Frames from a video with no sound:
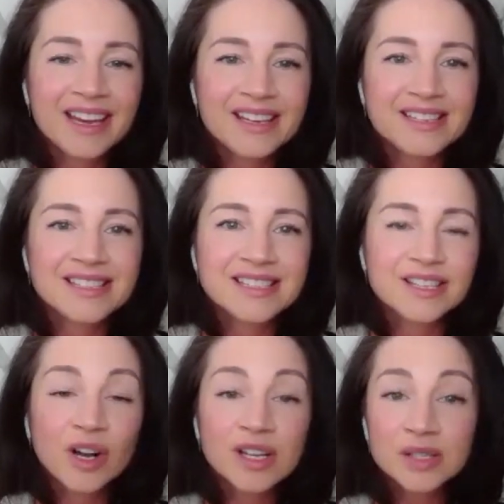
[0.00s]
And
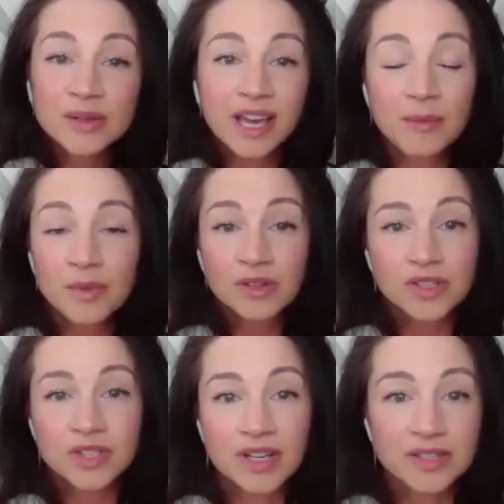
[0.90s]
they're also a
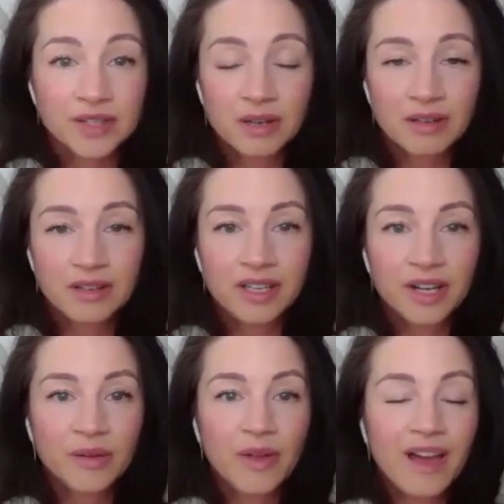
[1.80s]
chemical stressor. You
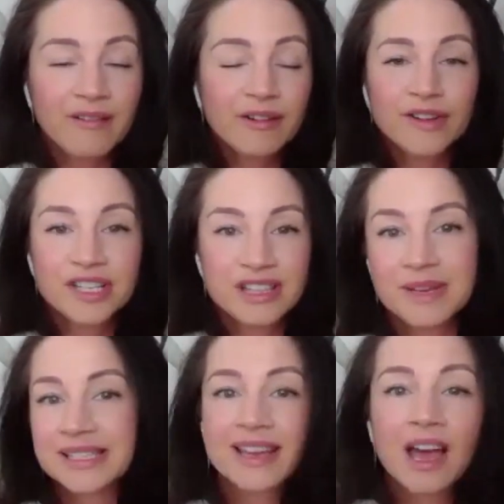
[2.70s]
know, I refer to
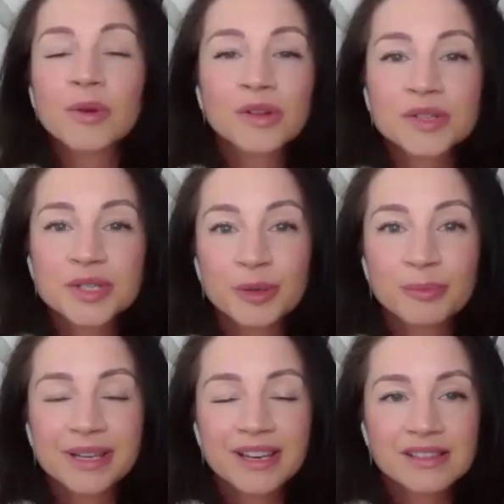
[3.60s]
them as the chemical
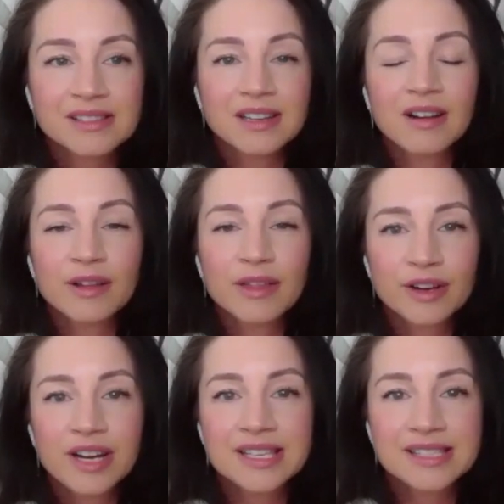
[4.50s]
soup, because there are
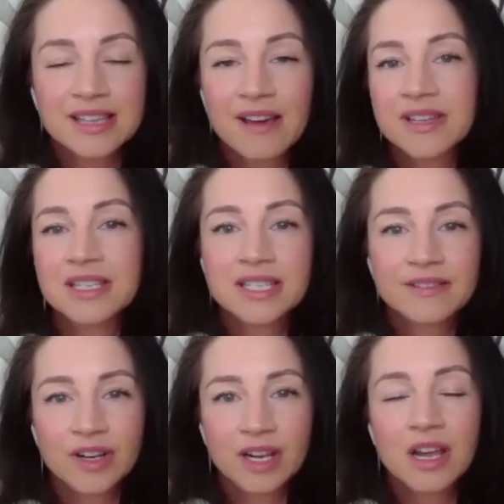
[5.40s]
37
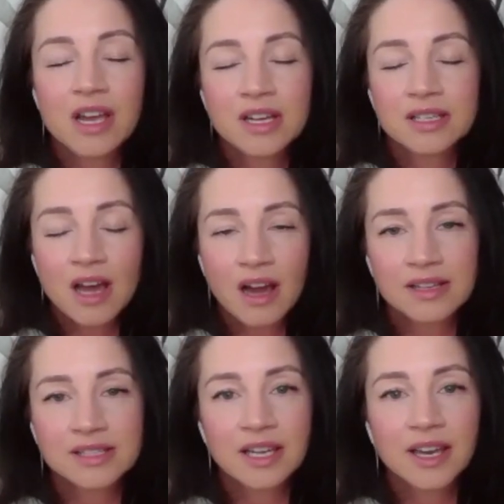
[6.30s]
different
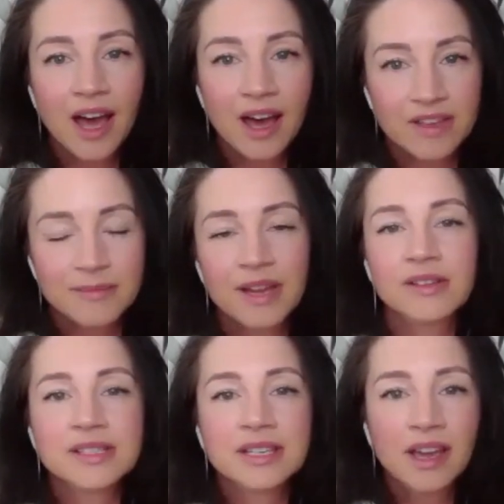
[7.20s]
toxic heavy
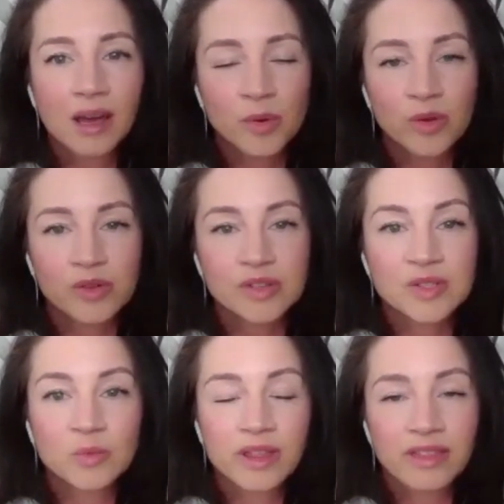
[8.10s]
metals and
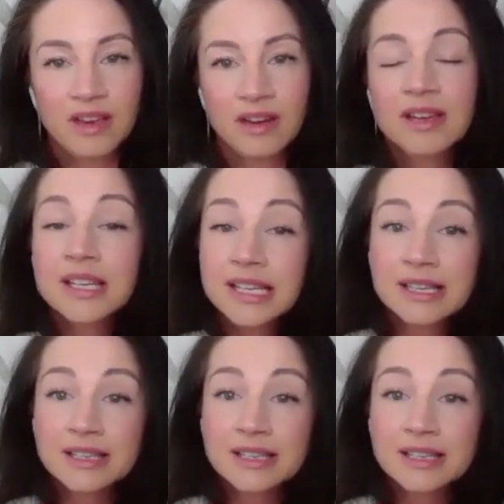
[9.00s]
chemicals within